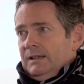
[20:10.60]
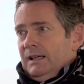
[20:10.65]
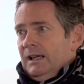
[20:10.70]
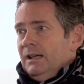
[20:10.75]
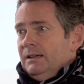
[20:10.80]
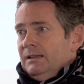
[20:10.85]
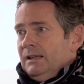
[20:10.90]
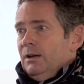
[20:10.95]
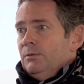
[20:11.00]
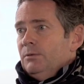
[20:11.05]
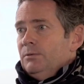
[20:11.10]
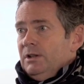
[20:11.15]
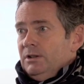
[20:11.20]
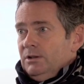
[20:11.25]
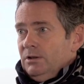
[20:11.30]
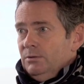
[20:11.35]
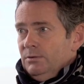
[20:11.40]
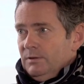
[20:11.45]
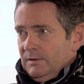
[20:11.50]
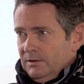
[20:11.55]
they, they
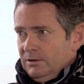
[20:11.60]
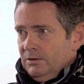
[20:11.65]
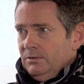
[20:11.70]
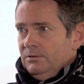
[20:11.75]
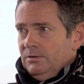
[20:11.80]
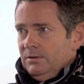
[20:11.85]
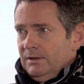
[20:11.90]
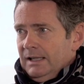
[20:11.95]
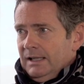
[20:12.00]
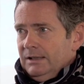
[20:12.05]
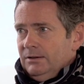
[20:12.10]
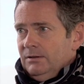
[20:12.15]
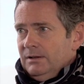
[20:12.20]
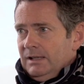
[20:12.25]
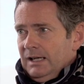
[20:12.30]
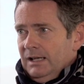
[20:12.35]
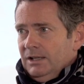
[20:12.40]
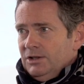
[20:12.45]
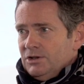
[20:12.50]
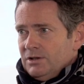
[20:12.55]
reduce due to
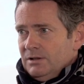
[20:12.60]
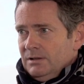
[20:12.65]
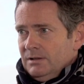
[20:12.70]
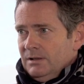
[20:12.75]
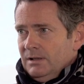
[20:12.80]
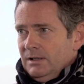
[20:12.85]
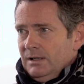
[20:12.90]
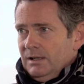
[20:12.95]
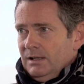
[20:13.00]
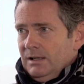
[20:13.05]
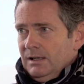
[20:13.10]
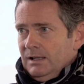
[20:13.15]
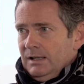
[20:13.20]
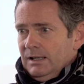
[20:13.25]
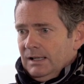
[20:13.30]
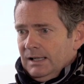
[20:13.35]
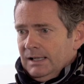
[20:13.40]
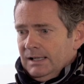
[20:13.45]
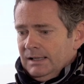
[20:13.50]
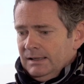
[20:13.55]
education
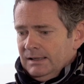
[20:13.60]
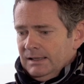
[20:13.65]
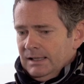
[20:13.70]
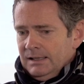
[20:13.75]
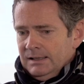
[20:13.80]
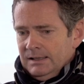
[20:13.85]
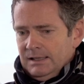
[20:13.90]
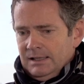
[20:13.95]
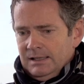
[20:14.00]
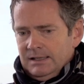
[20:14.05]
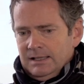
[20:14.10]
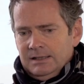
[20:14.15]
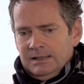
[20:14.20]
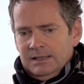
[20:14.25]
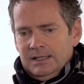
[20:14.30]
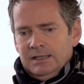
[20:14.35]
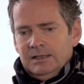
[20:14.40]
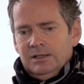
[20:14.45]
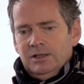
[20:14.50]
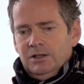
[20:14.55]
and, and, and,
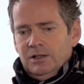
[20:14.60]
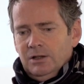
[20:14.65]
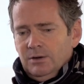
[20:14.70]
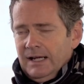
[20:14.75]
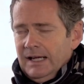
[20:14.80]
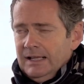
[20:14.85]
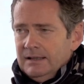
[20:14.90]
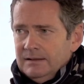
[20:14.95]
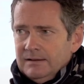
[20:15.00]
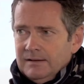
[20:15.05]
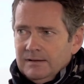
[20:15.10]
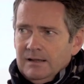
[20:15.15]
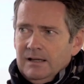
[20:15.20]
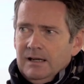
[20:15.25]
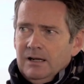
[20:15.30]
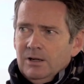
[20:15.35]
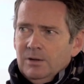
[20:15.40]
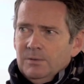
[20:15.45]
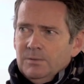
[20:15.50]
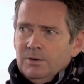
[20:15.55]
and, and you know,
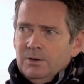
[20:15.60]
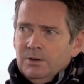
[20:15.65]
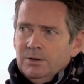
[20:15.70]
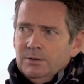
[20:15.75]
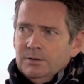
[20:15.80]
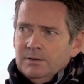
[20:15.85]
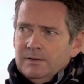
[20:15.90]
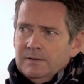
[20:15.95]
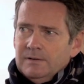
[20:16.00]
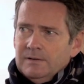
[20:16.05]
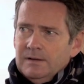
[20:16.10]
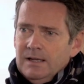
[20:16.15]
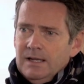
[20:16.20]
healthcare, of course